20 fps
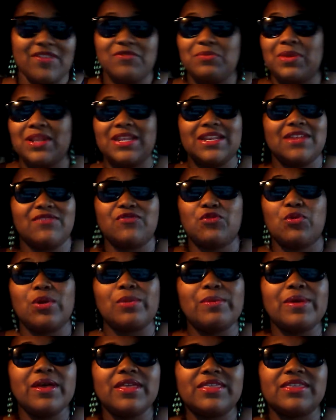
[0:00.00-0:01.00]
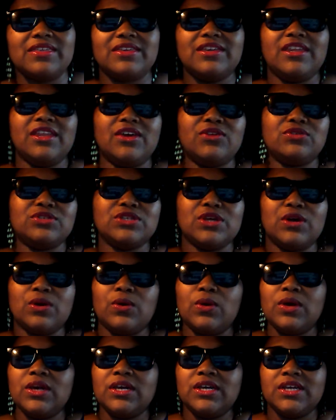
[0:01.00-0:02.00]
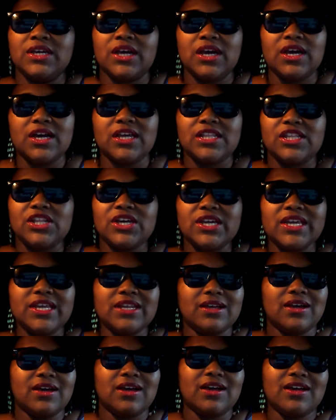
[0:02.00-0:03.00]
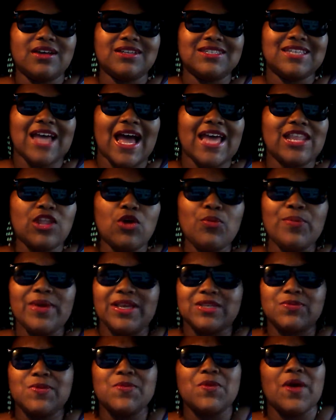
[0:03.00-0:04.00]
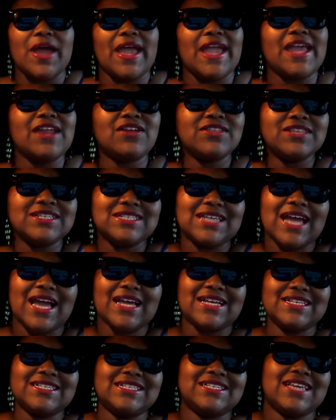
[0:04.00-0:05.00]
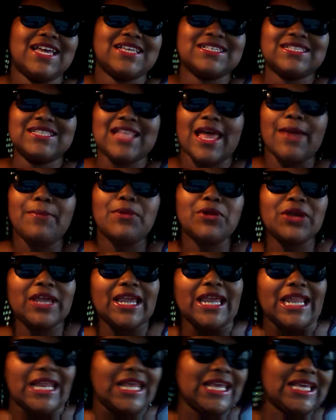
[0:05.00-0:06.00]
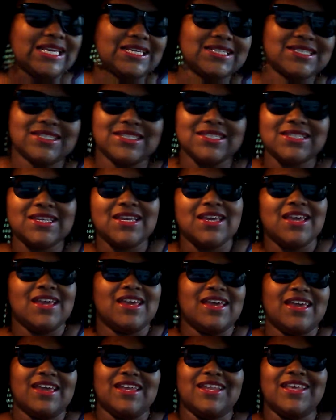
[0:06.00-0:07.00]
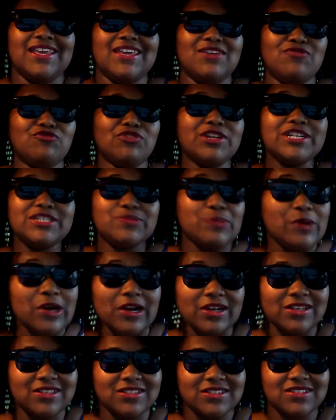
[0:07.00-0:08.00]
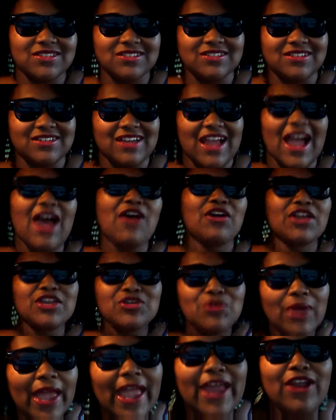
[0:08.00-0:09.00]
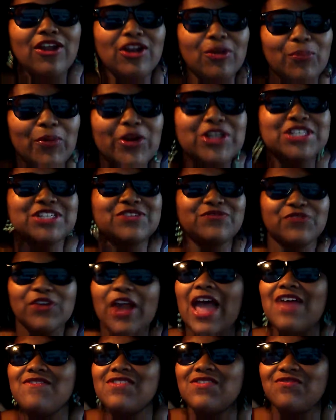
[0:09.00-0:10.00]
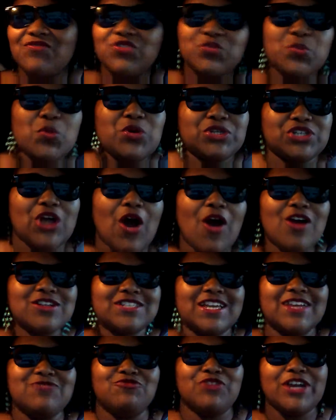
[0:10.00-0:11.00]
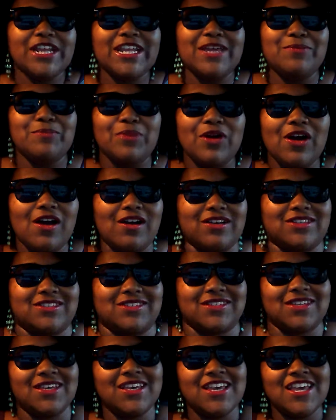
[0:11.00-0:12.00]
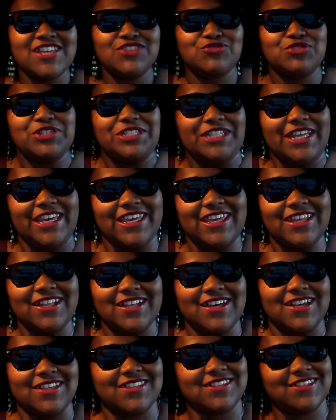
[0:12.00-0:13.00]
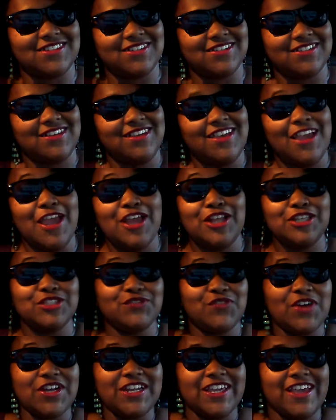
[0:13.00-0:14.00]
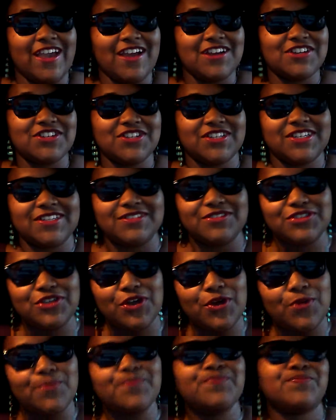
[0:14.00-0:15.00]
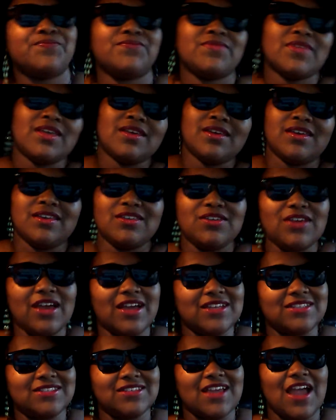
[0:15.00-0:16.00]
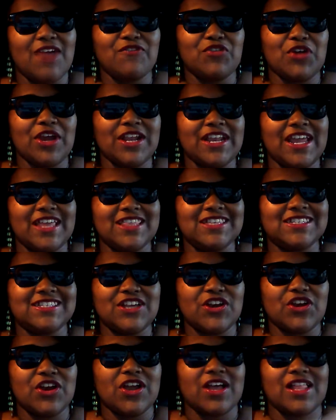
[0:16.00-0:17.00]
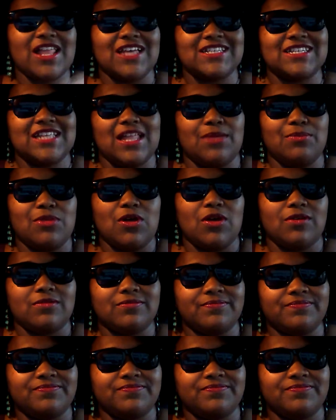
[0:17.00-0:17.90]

Everybody did it for one month, you know. So uh, look at uh, Tai Lopez. People hate on this guy because he has Lamborghinis and and he reads books. How can you hate on a person for having sports cars and reading books? It's ridiculous, and it's funny actually. So you guys have a great day. This is Erica, Classy Climb Blog.